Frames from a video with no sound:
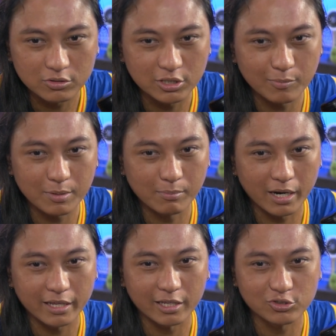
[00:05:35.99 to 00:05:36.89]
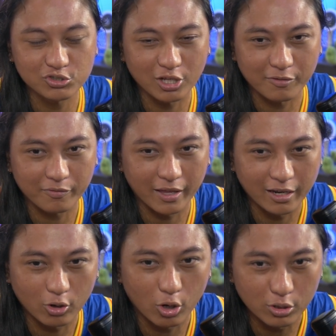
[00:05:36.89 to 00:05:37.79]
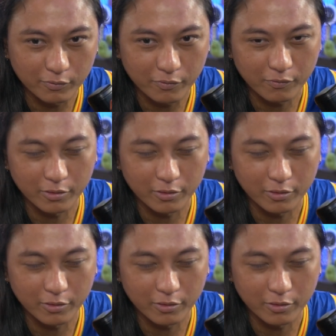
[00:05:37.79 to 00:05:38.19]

Give me money and stuff and all of